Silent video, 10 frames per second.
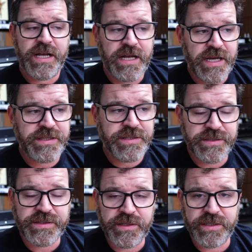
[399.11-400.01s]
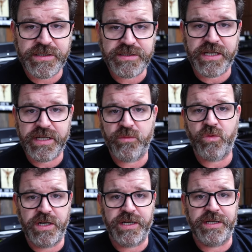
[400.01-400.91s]
I think there is a
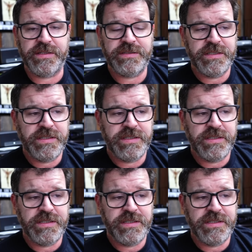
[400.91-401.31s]
way